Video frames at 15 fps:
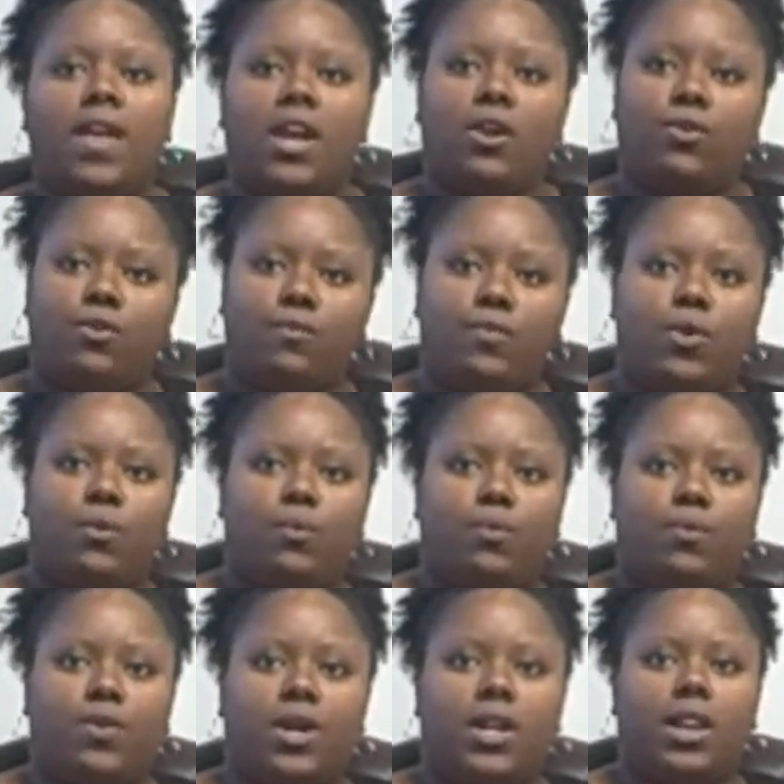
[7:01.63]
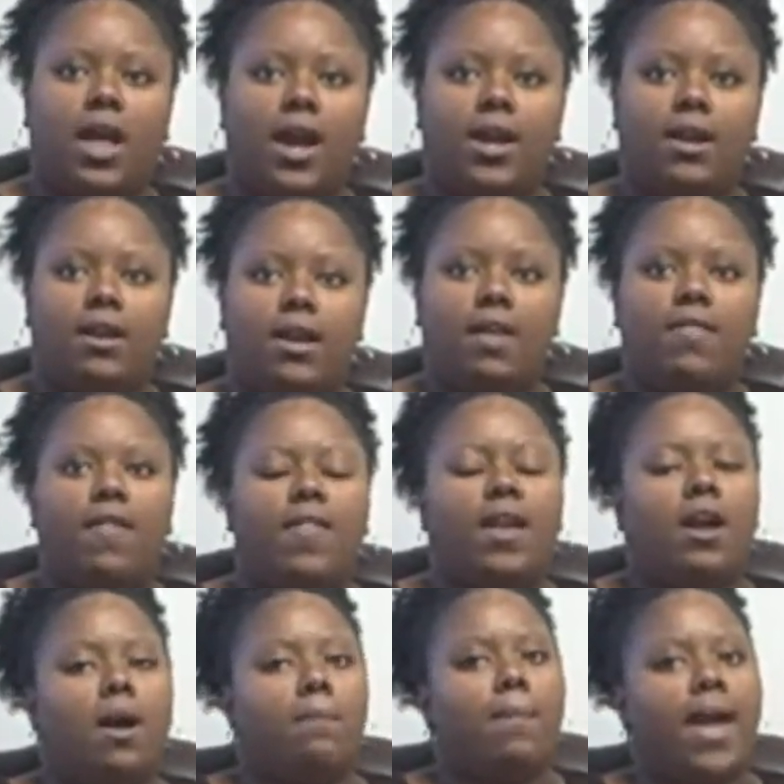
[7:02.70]
they interview the client, and then they
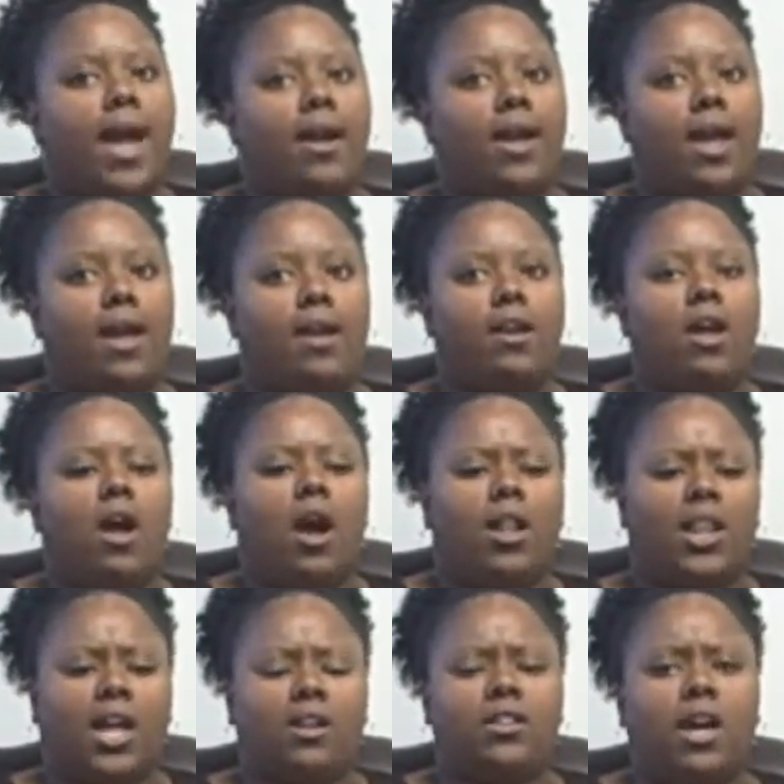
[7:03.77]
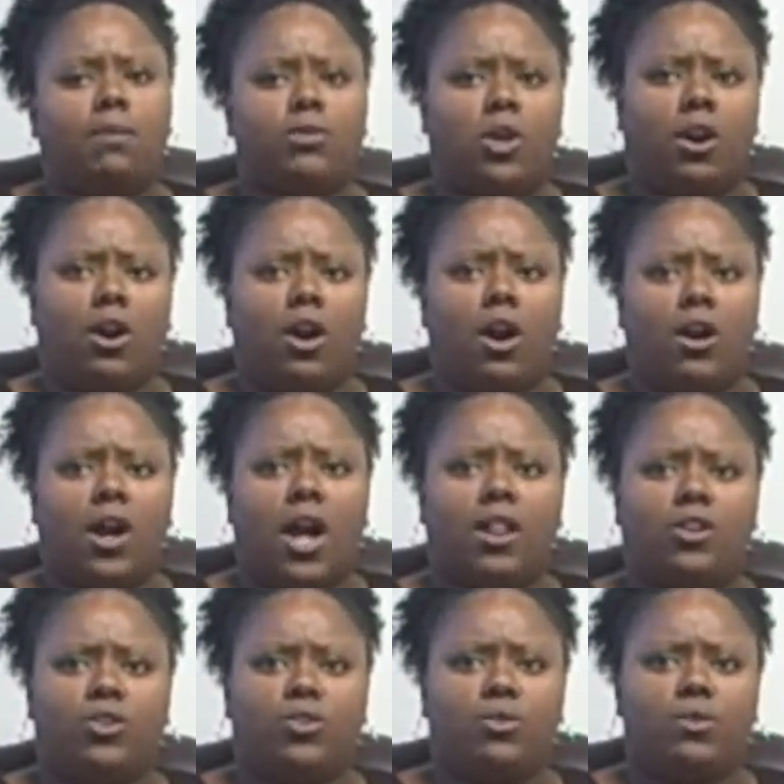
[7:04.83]
come back. And a lot of times our
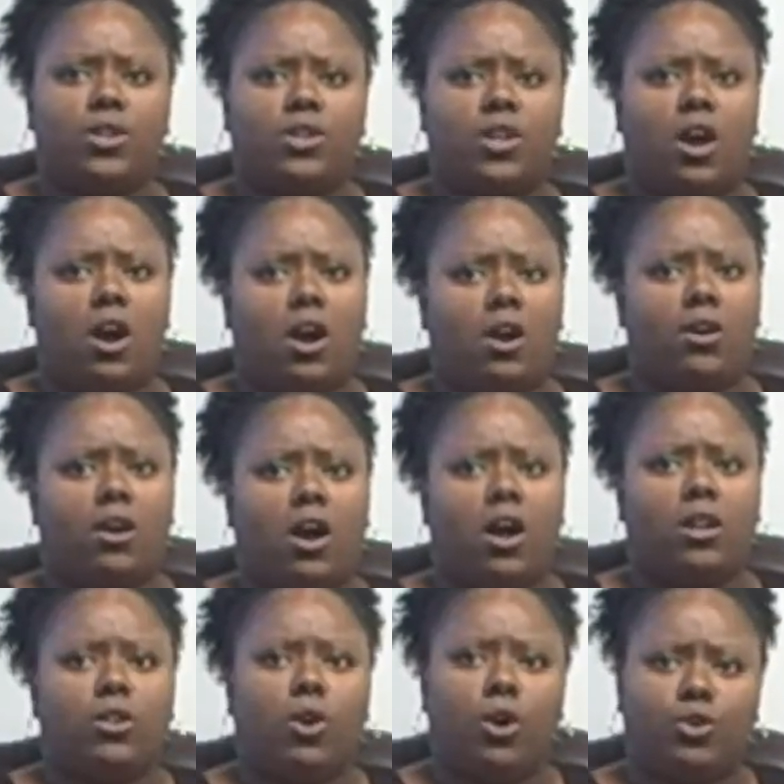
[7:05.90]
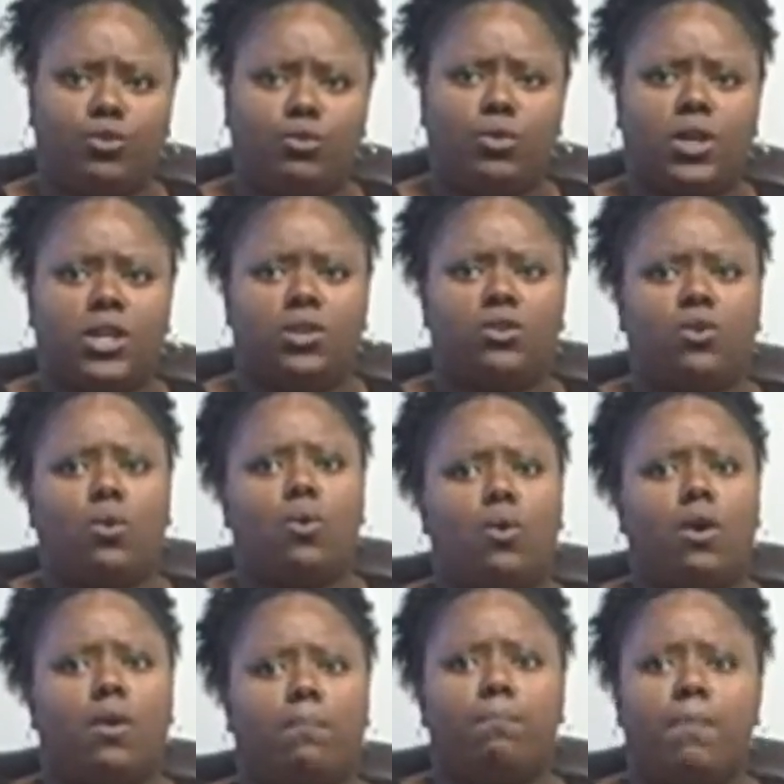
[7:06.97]
college students are law students
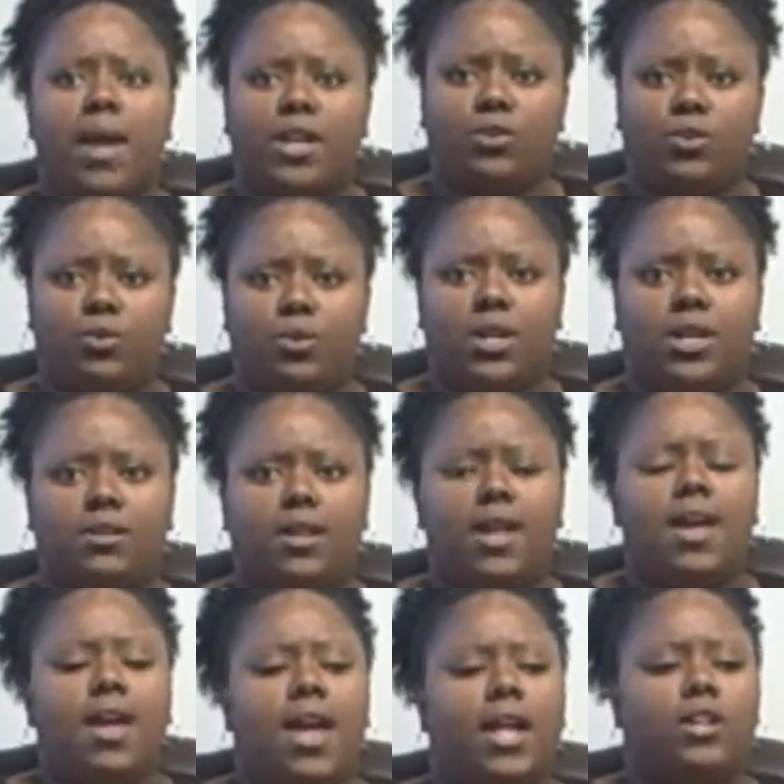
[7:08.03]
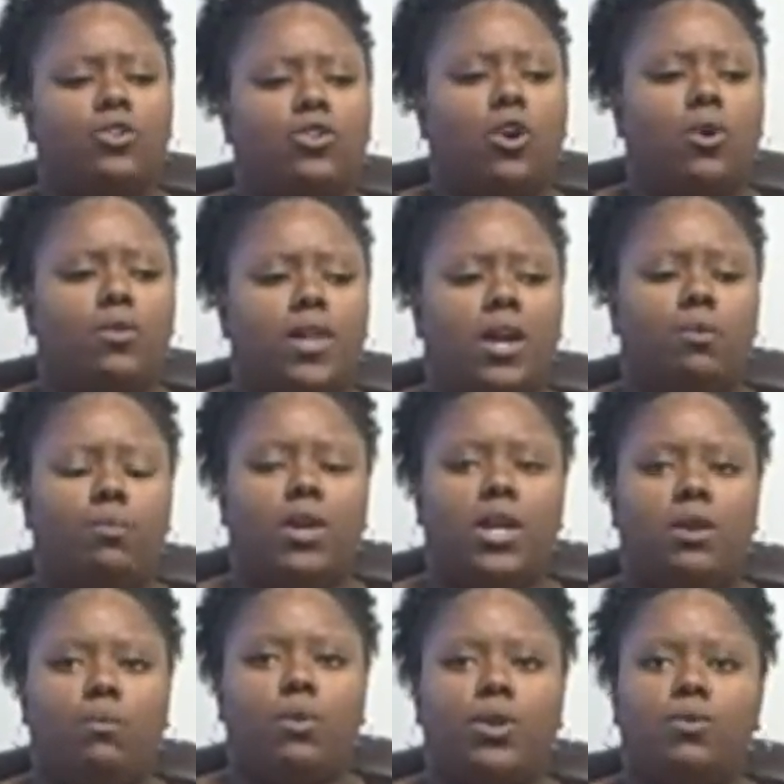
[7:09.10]
or med students, and so then
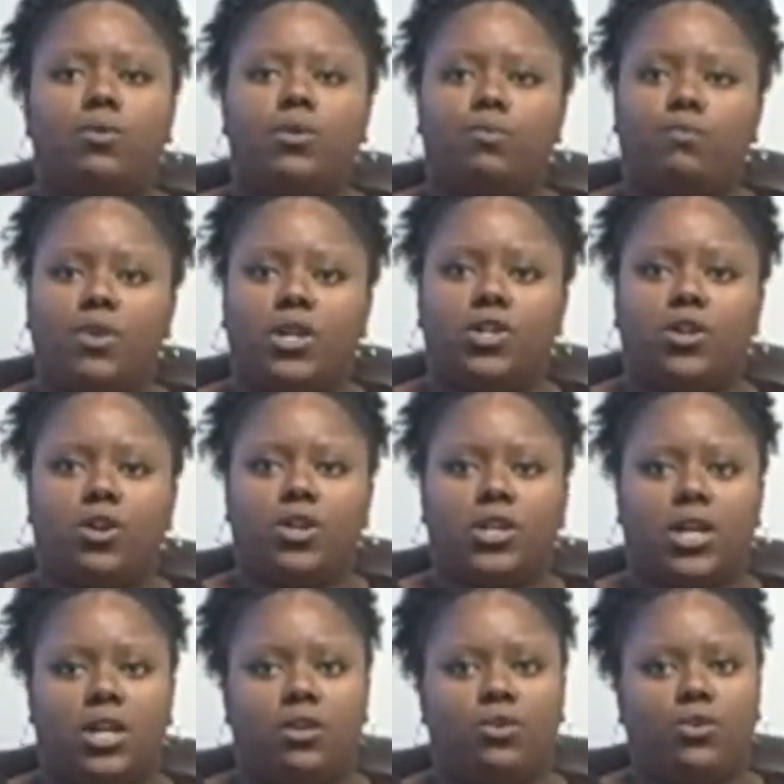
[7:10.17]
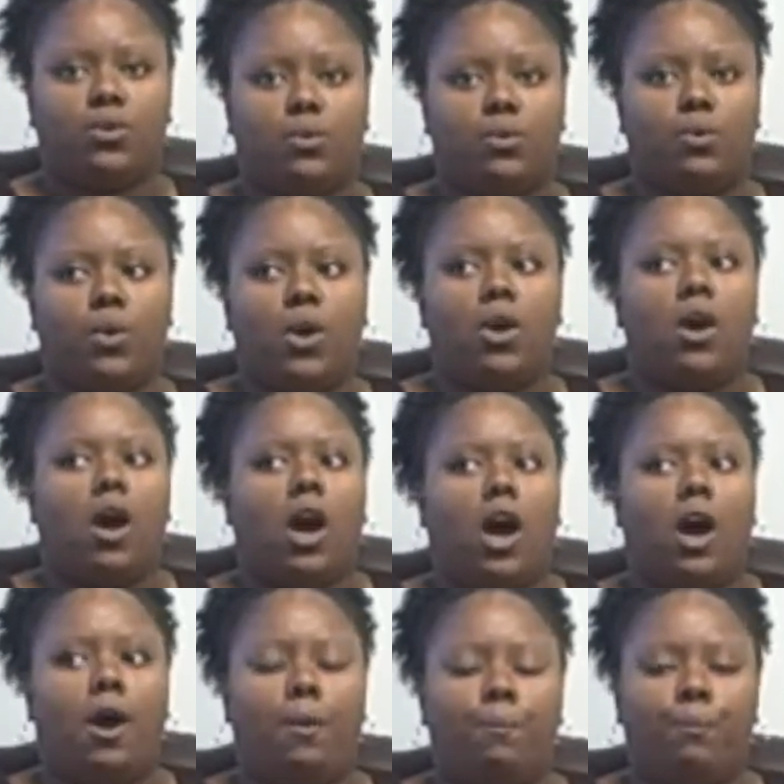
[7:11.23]
we do some research into
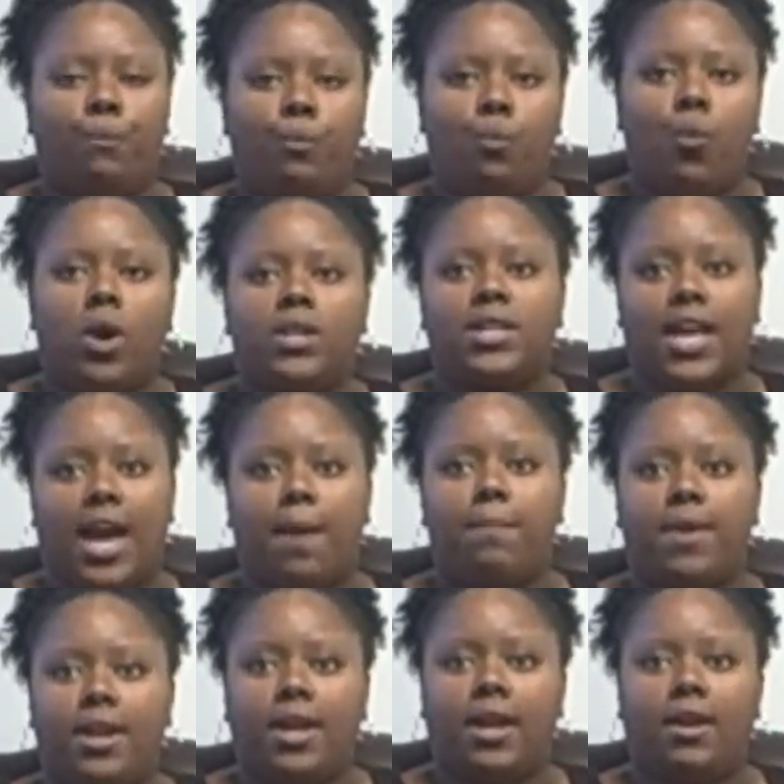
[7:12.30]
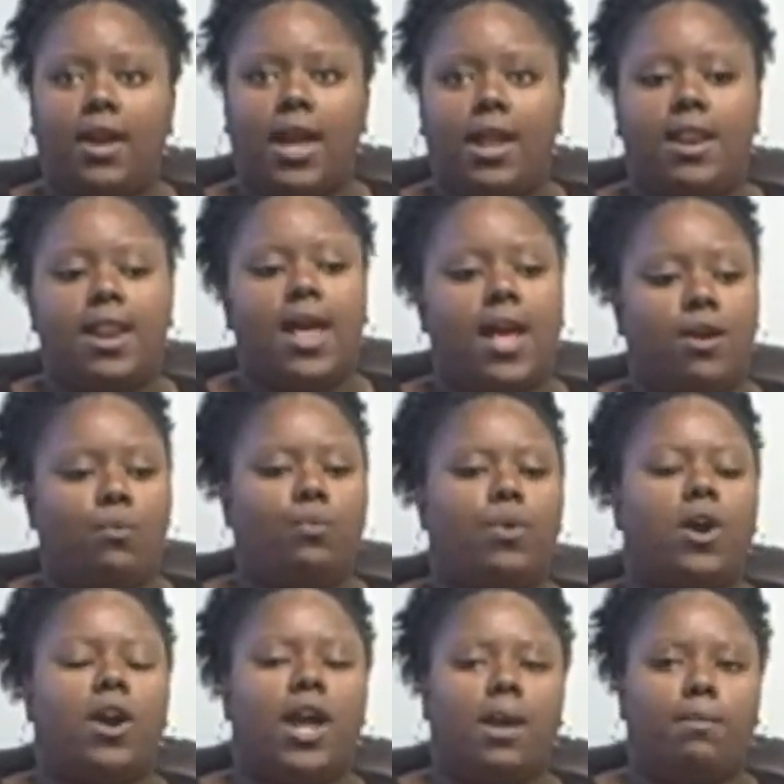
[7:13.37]
what's happening, and then
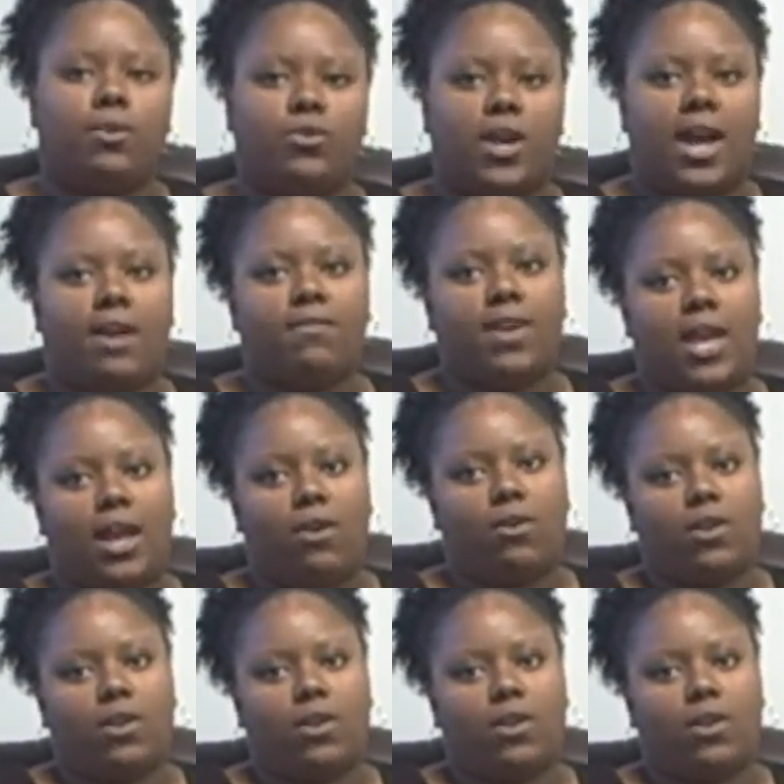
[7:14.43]
we are able to advocate